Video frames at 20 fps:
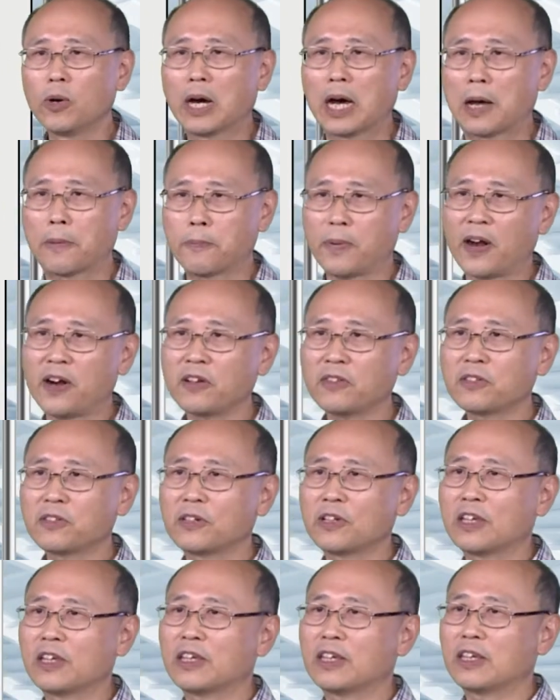
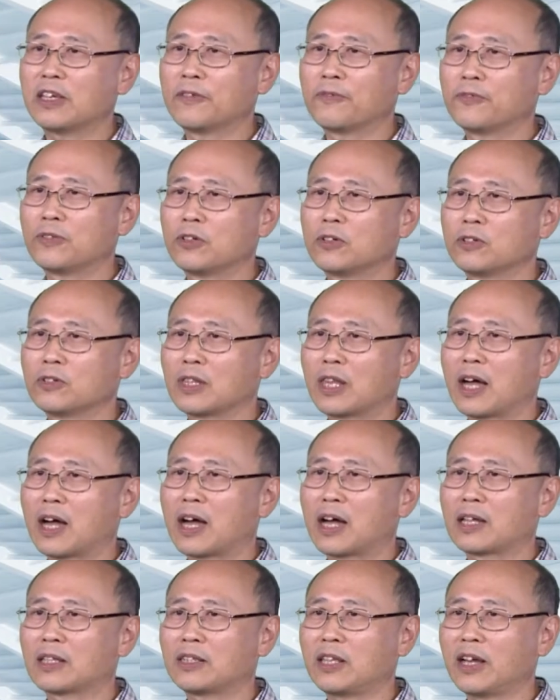Apparently, if you
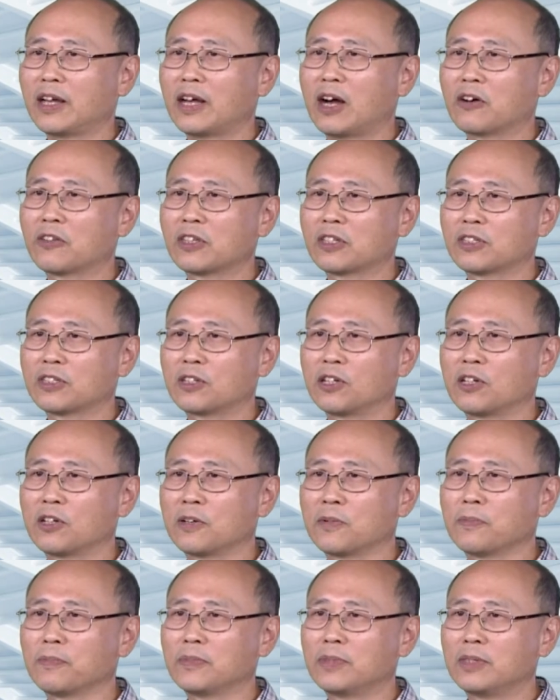take out this
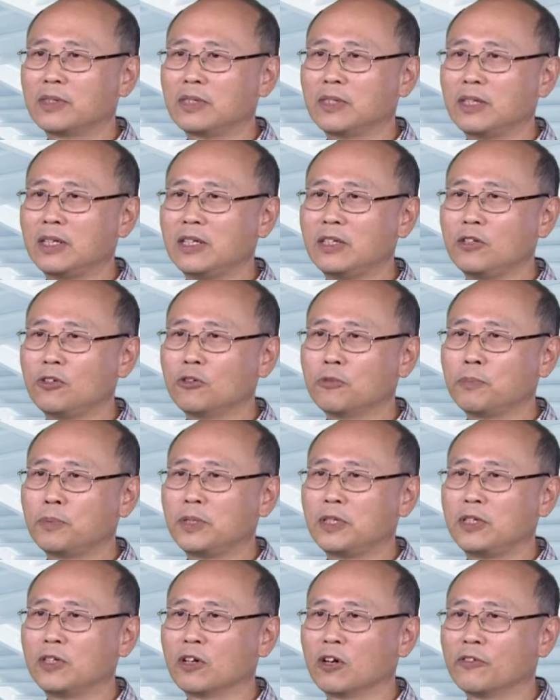term,
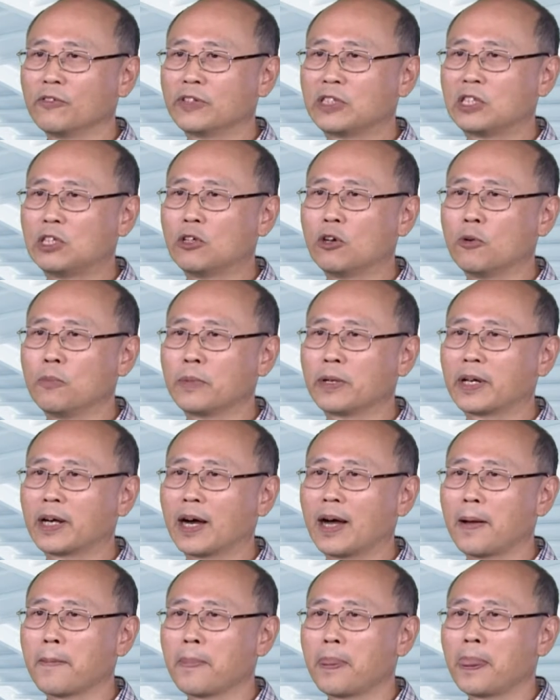dup over d
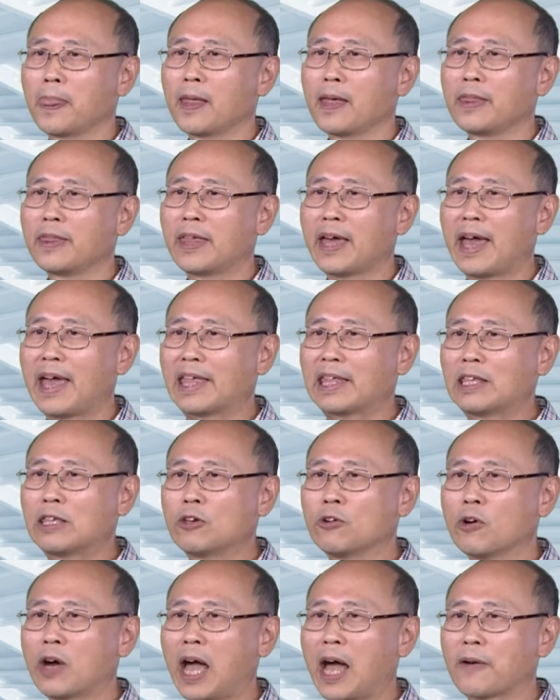omega, then
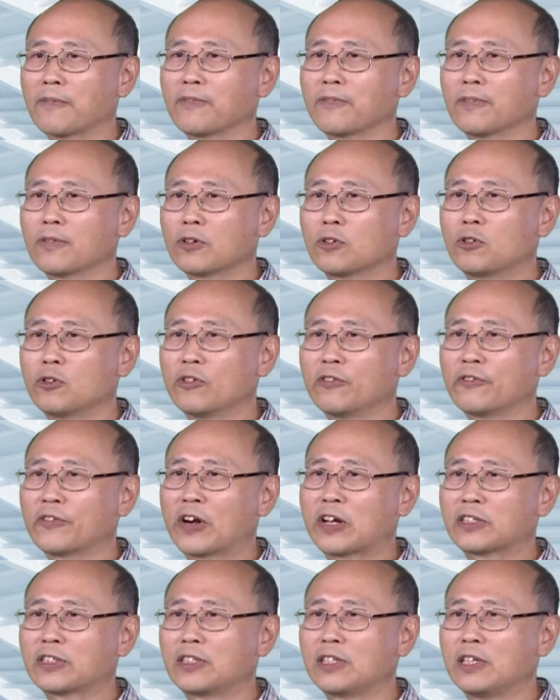you will have group
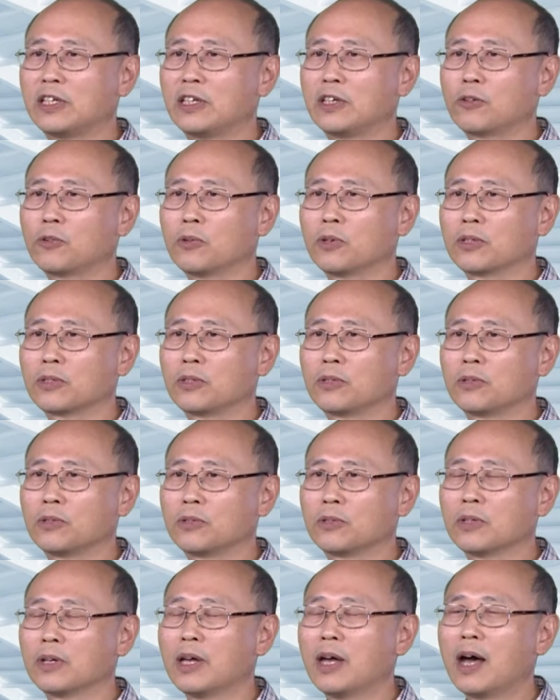velocity equal
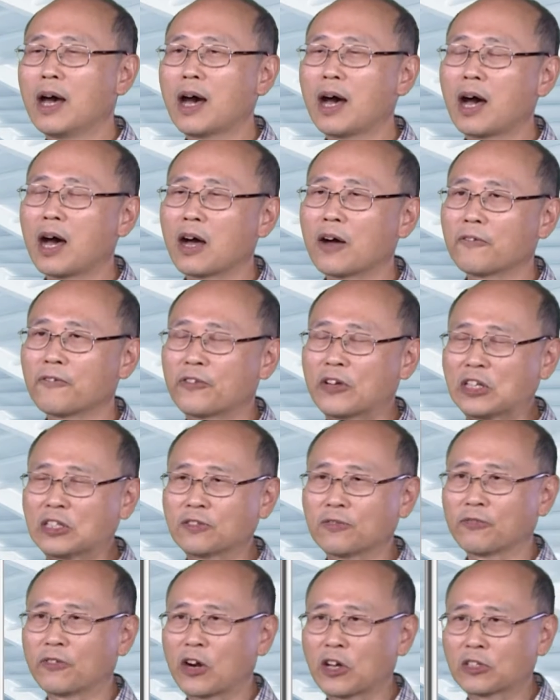to
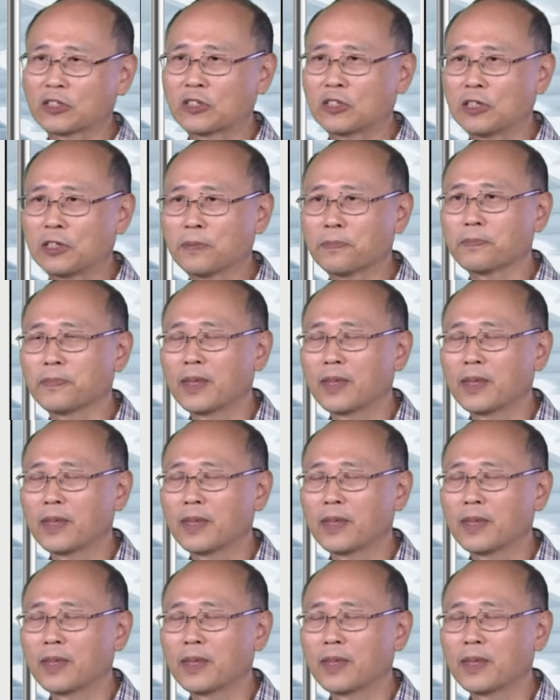phase velocity.